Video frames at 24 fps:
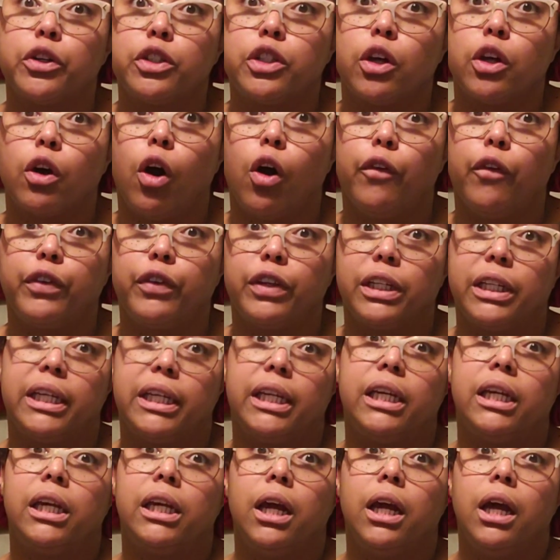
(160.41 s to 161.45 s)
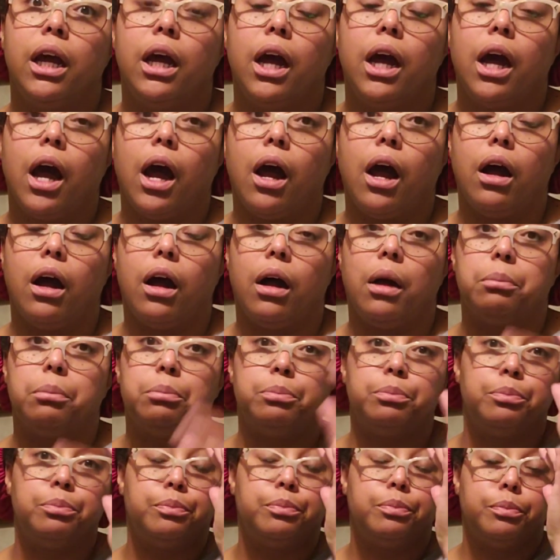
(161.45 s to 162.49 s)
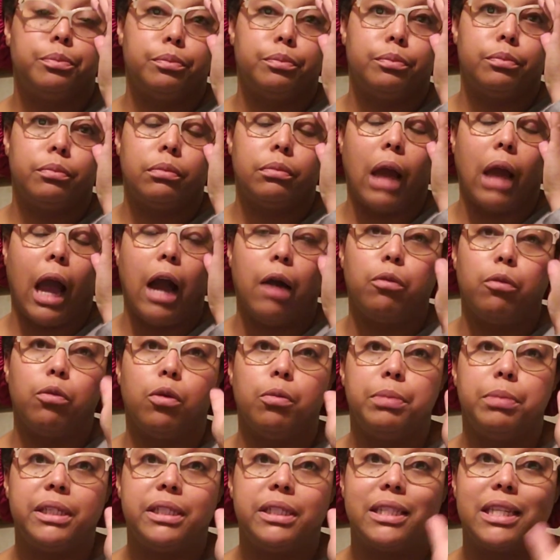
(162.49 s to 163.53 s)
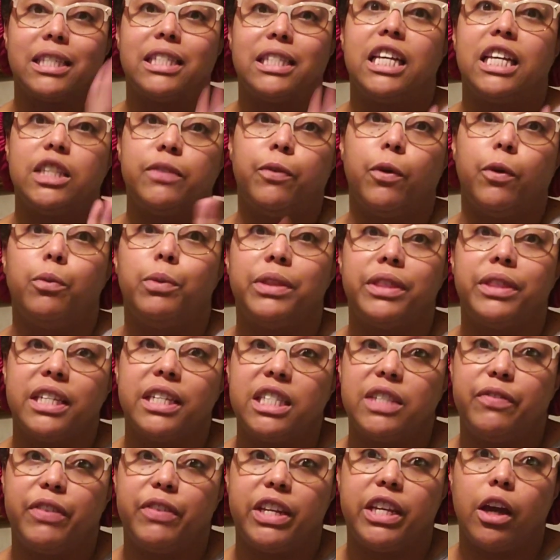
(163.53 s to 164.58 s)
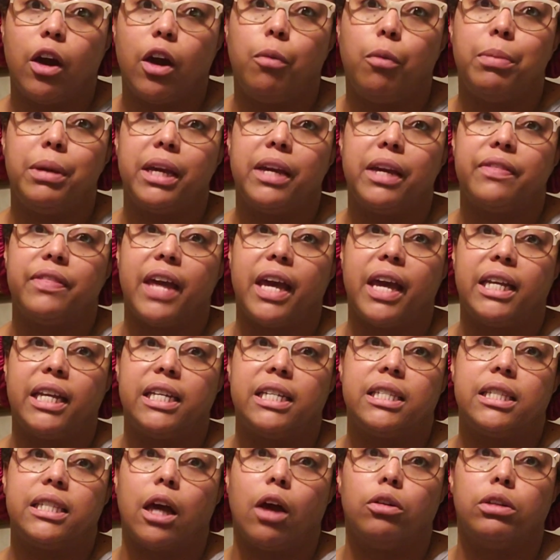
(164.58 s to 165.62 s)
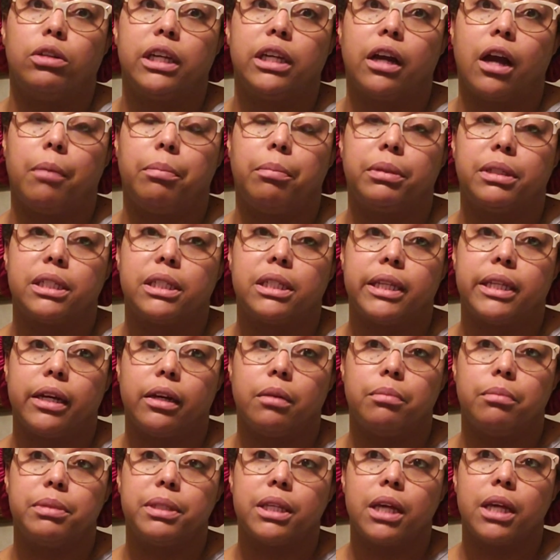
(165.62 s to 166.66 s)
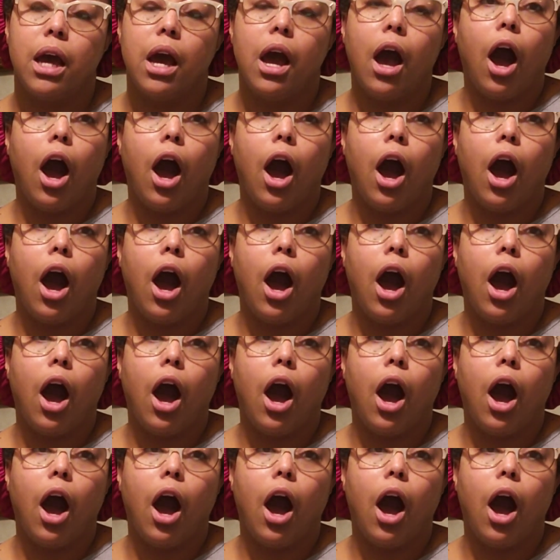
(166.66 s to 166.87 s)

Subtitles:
So hopefully, I will be successful with this video, being that it's only a couple of steps.